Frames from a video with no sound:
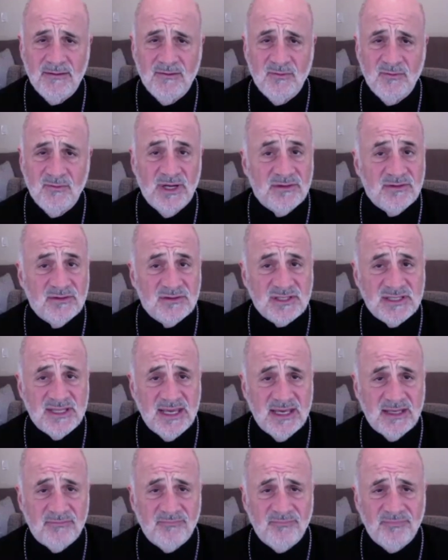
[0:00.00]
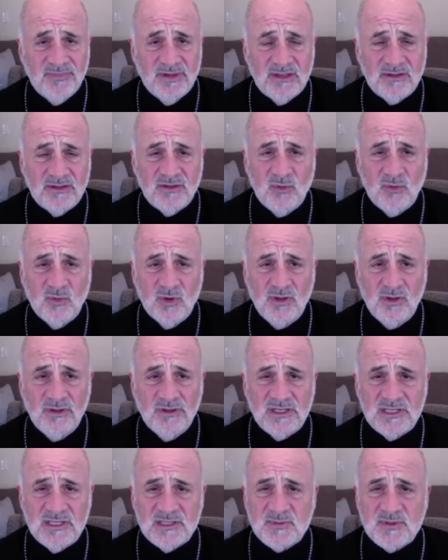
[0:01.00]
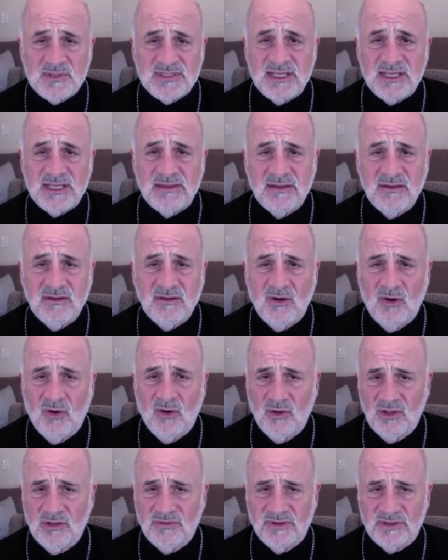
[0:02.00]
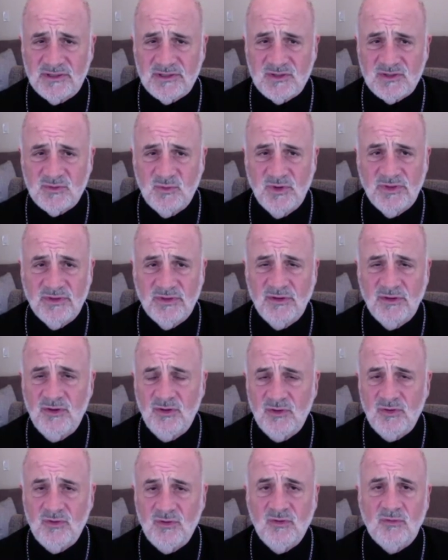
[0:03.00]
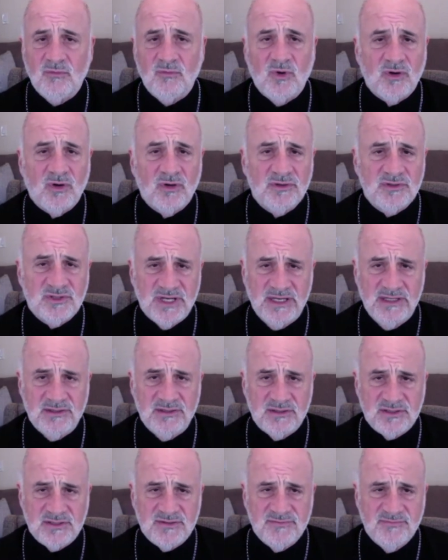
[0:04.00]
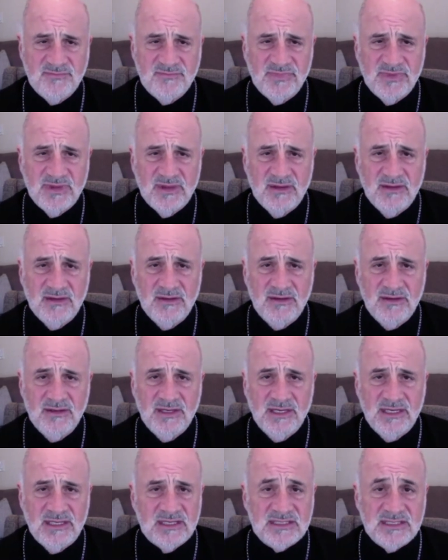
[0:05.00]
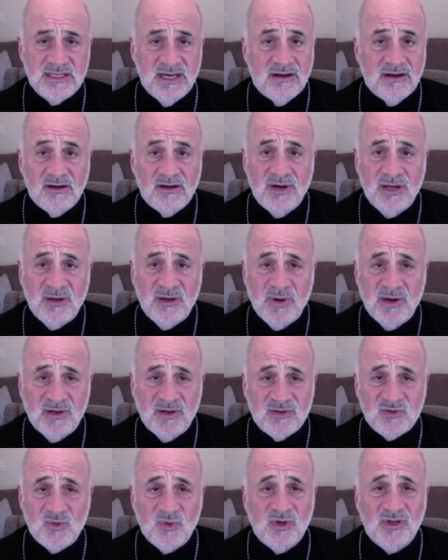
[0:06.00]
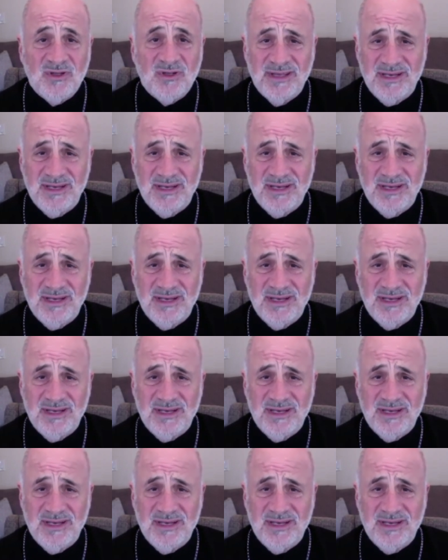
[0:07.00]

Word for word: We understand that the world is presenting all of us with new moral changes. It is not our grandparents' world